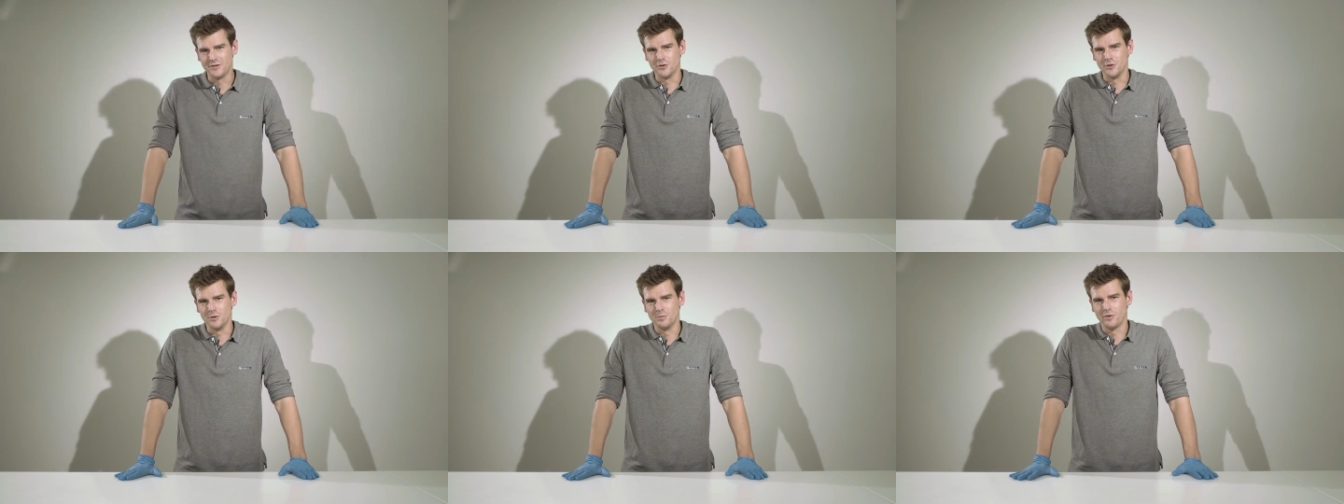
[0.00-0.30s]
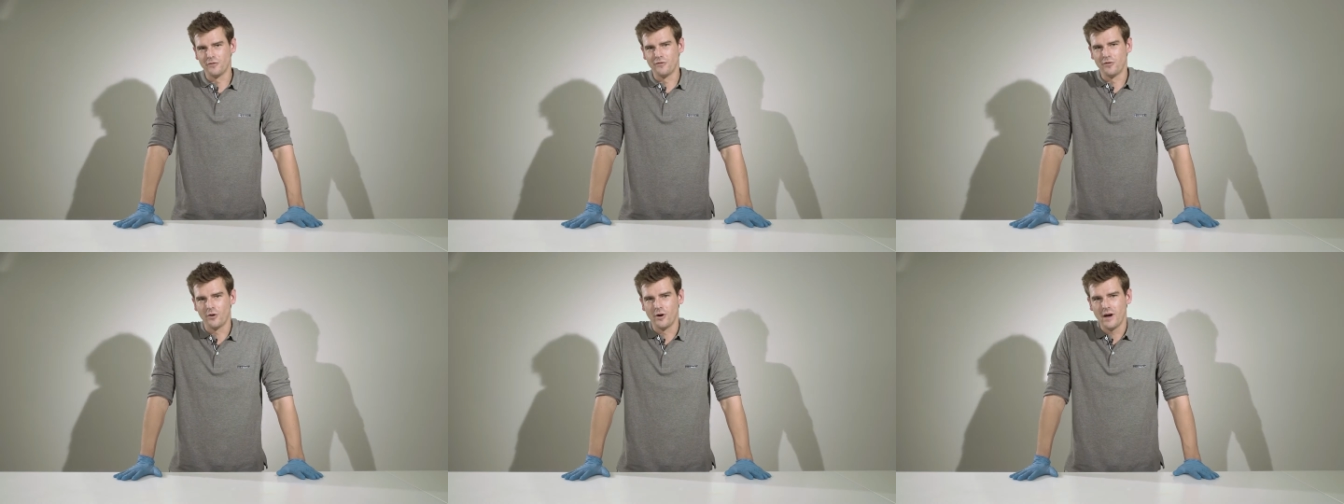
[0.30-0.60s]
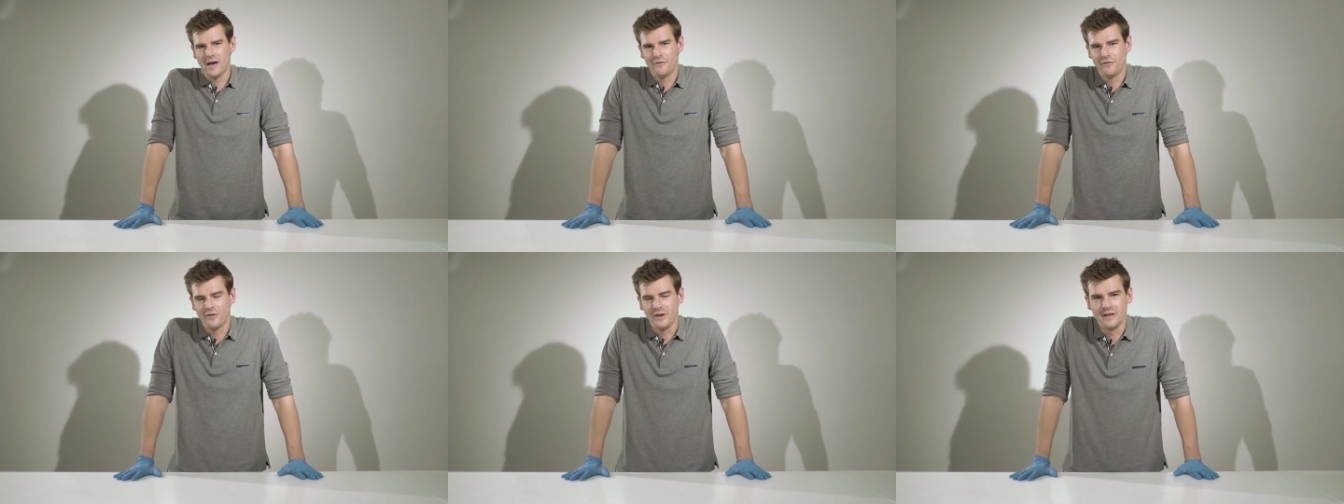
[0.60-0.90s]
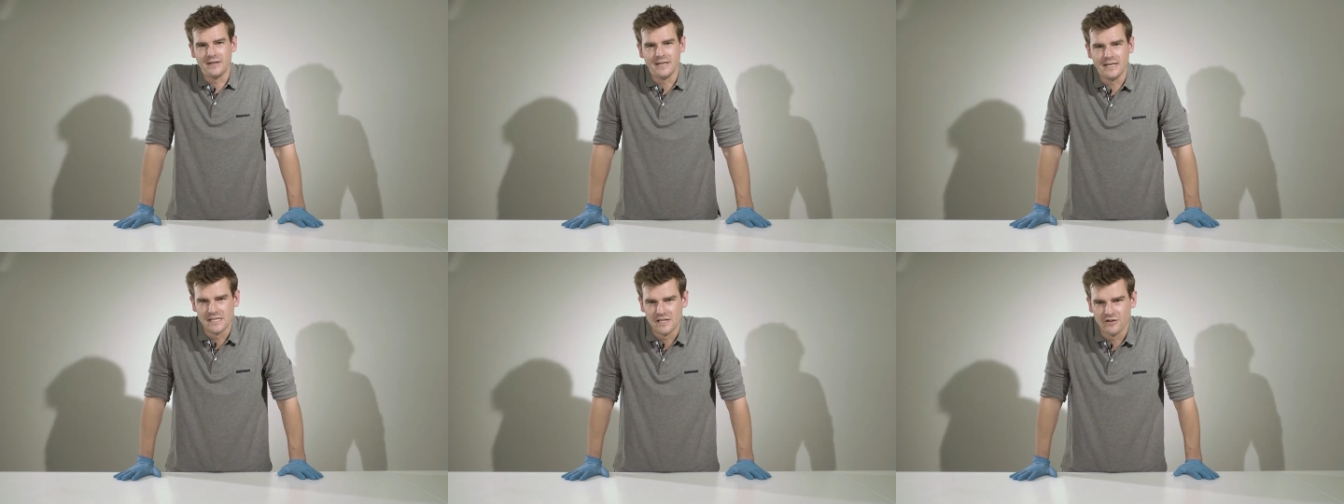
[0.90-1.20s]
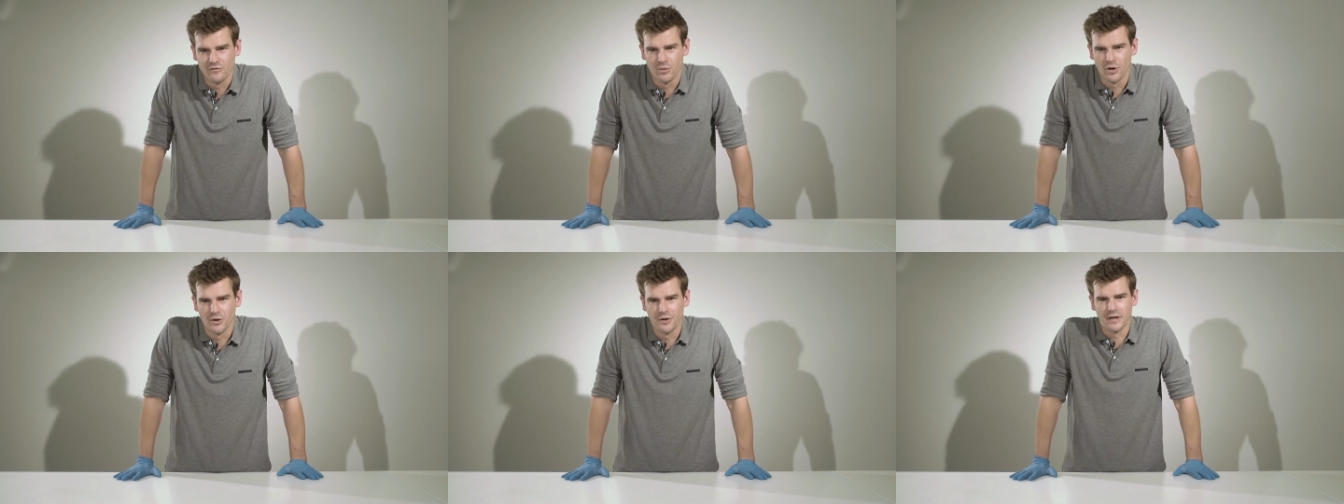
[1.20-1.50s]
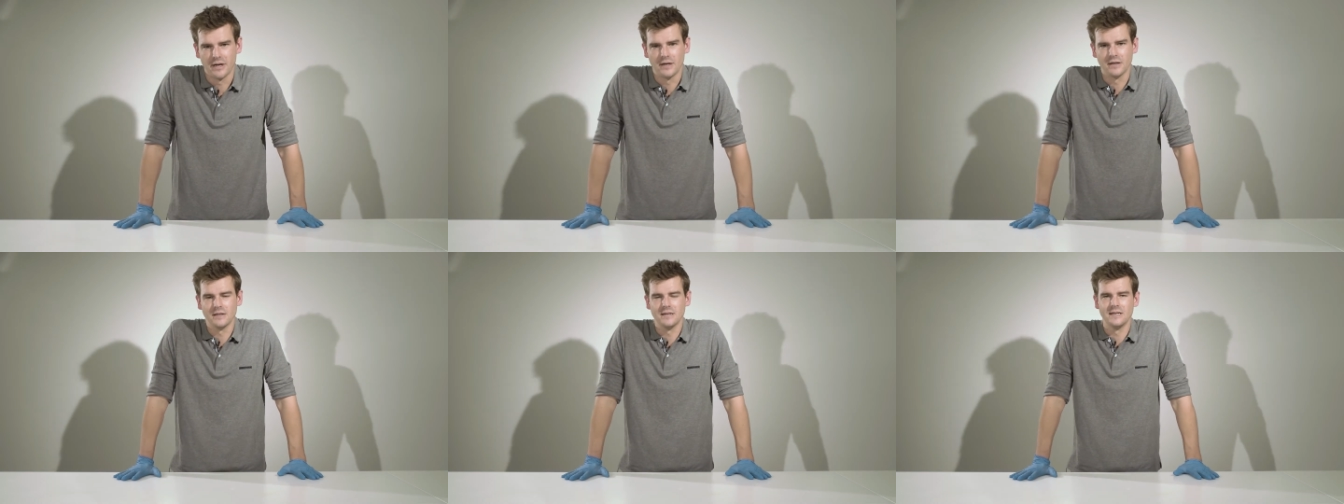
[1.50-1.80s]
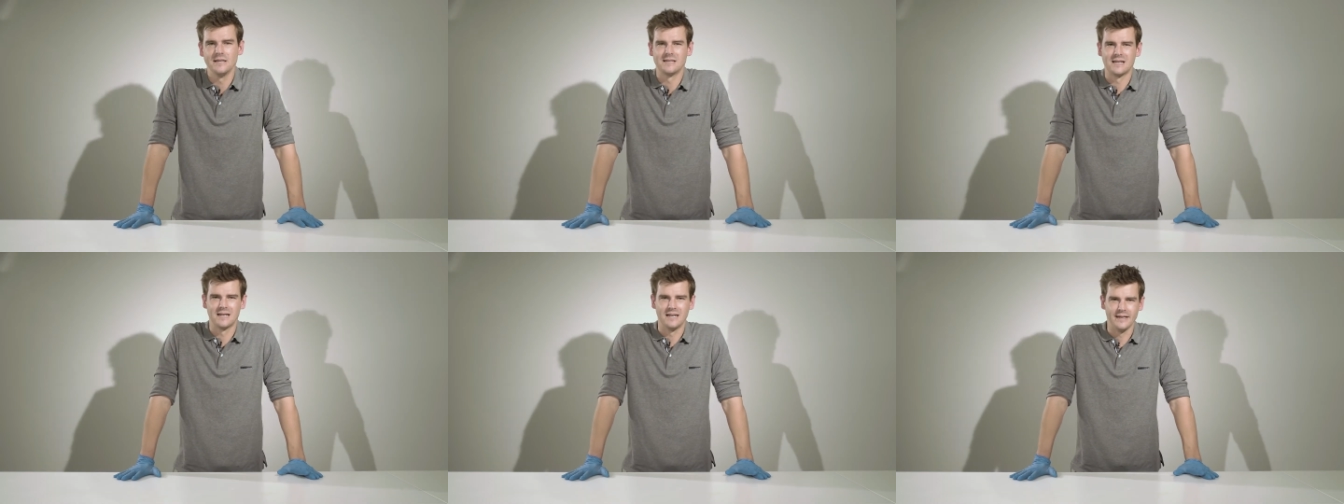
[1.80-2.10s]
do before every adhesive bonding
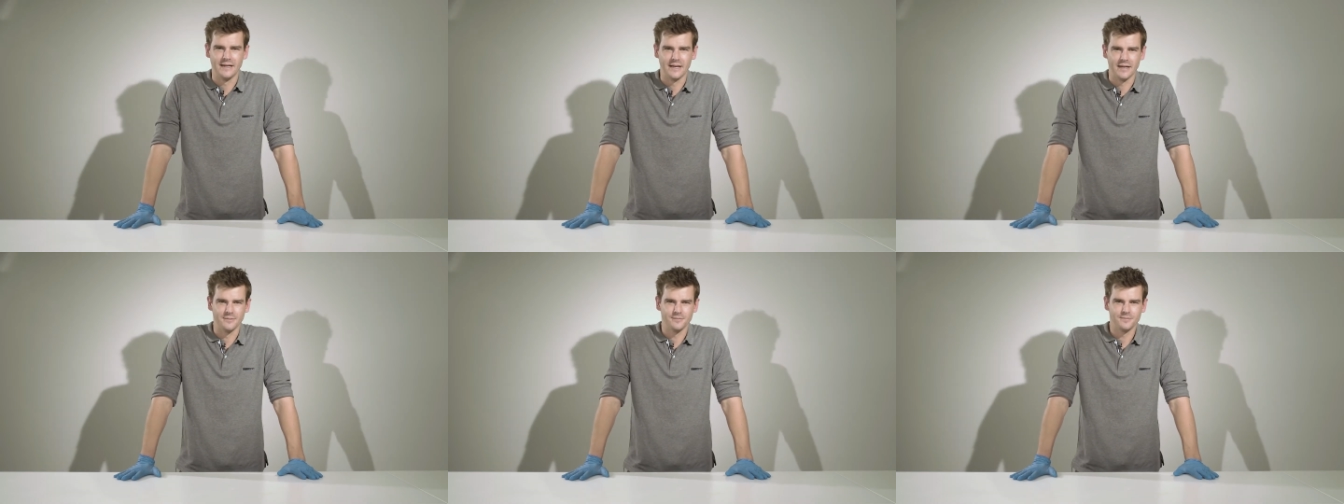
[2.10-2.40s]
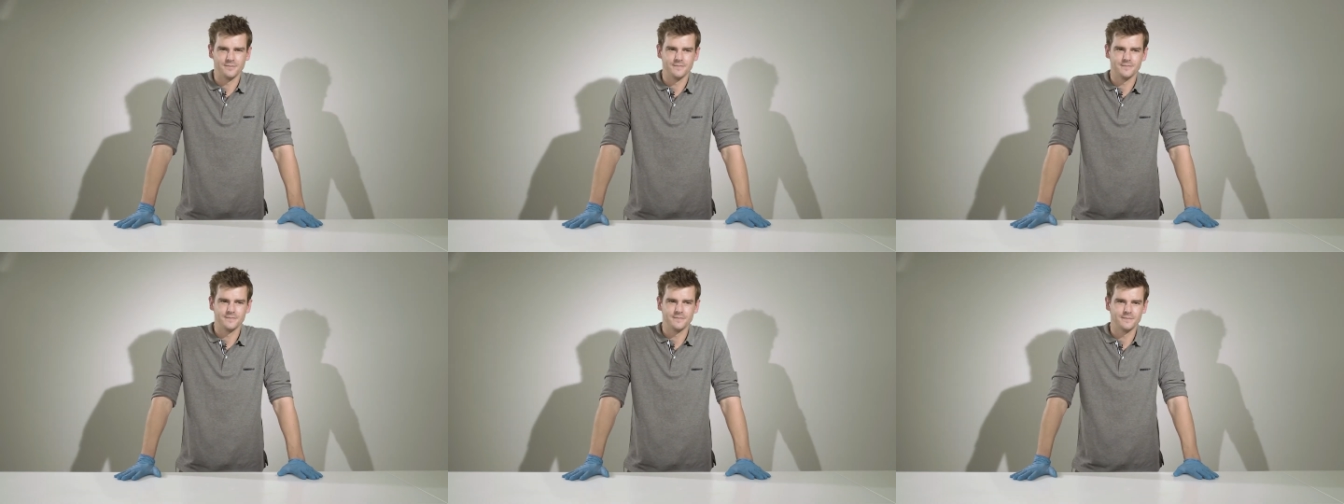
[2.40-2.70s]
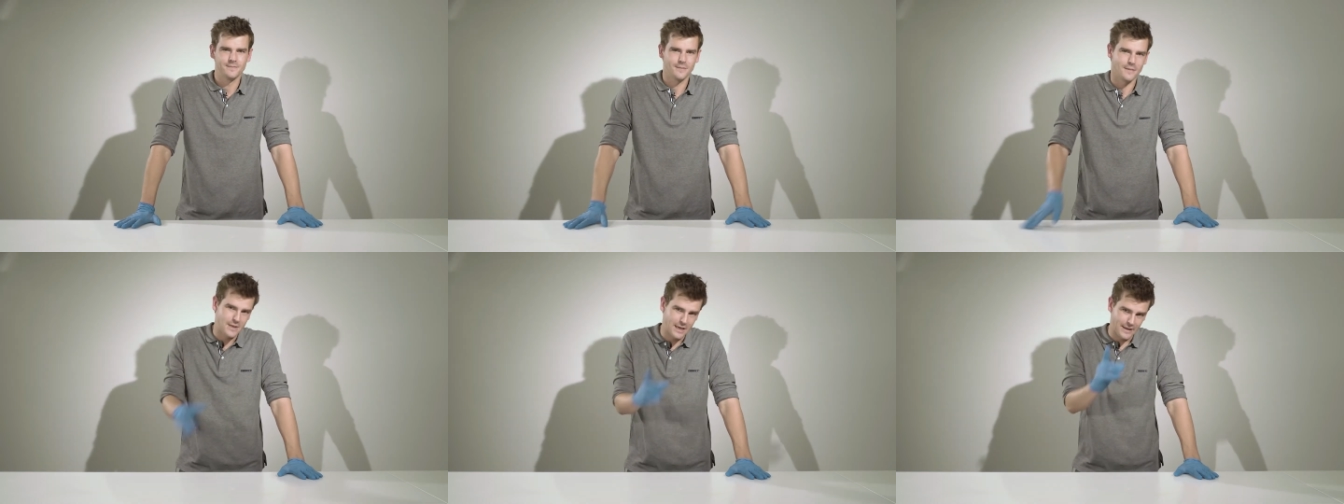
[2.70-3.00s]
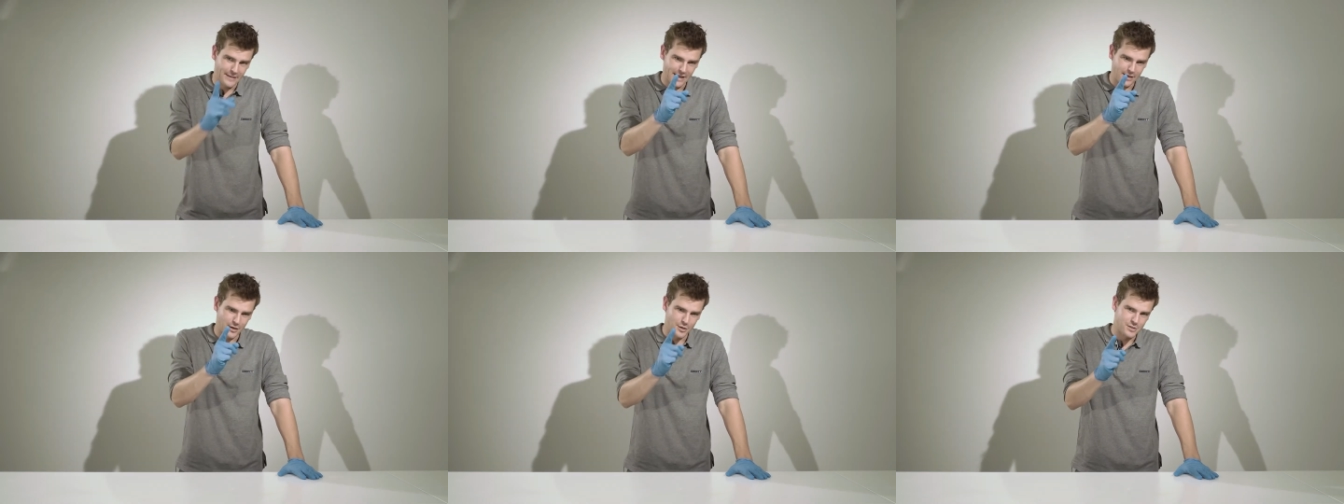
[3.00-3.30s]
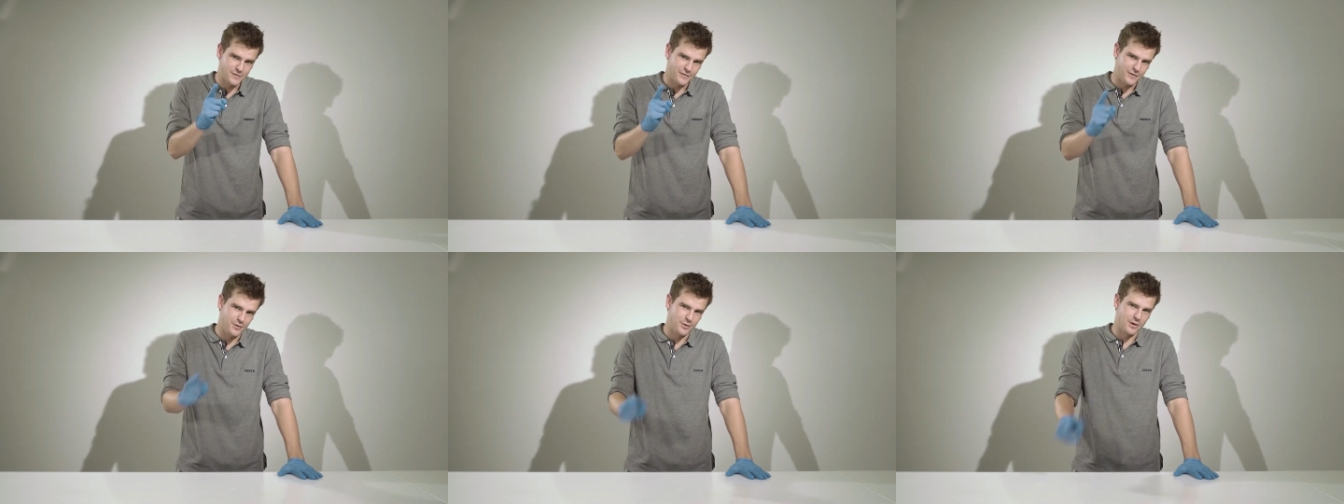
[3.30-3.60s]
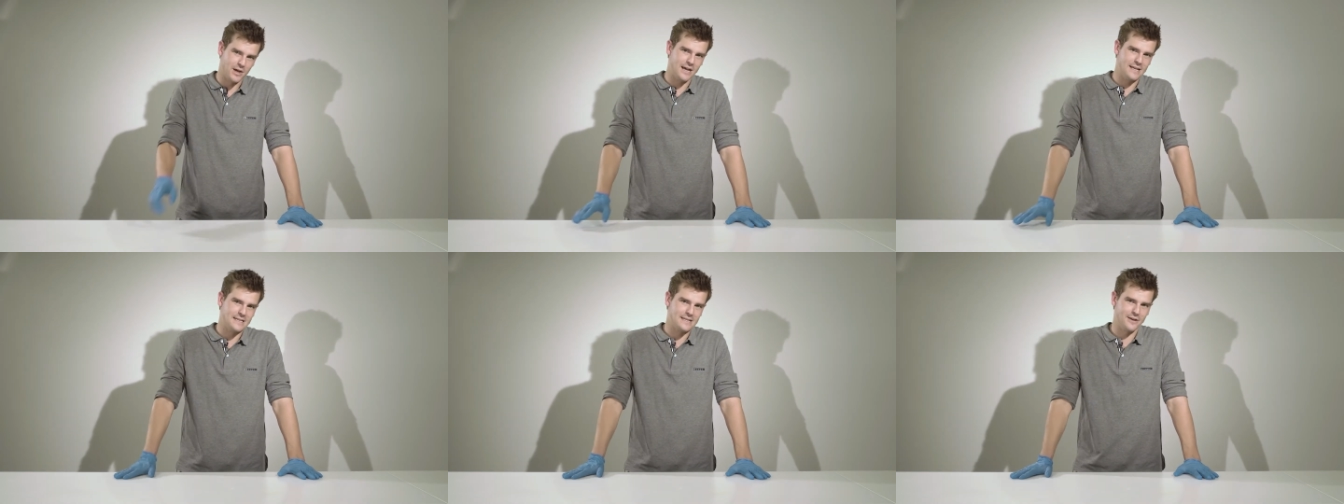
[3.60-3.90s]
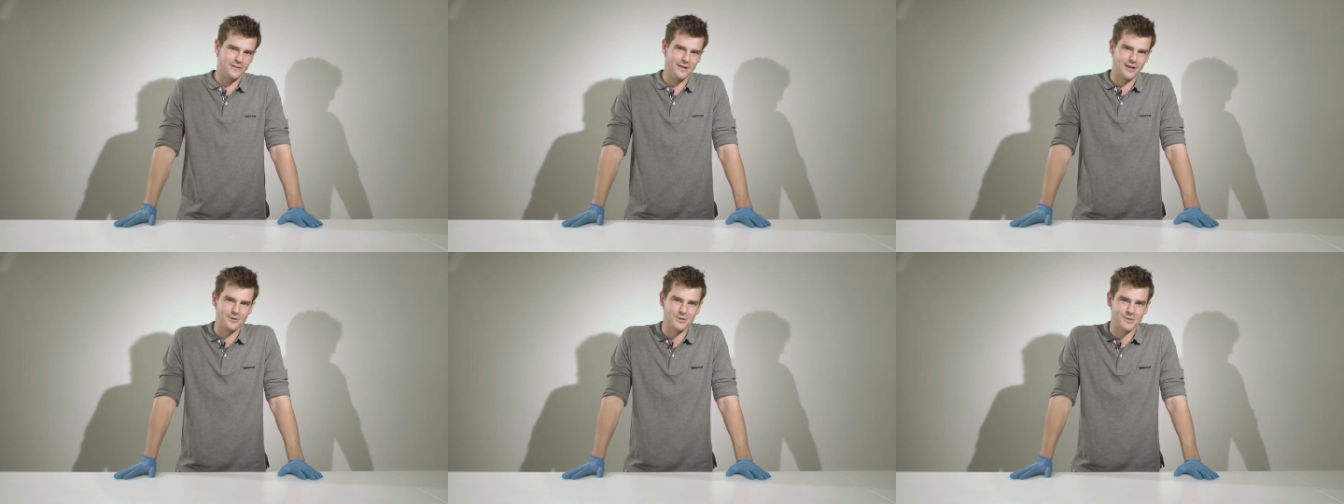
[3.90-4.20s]
is cleaning. And that goes for you guys
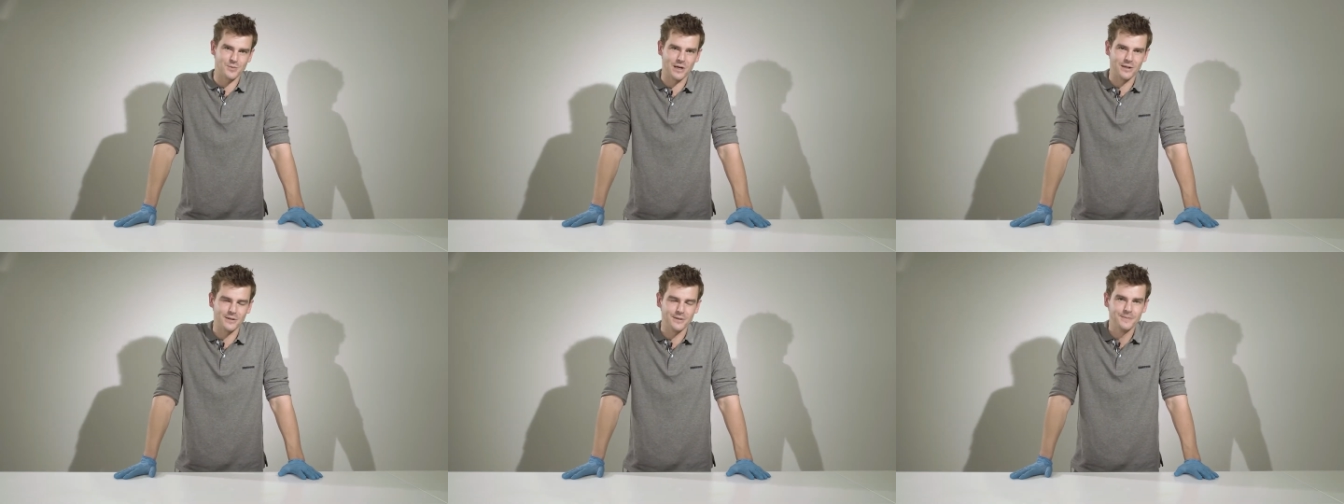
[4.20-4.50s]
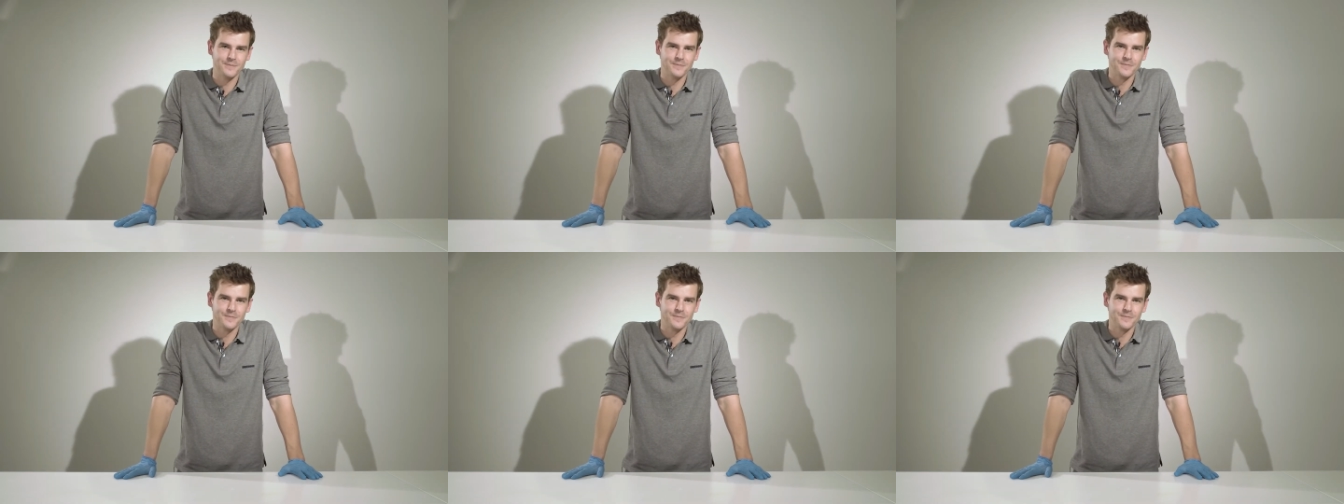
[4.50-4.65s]
out there as well.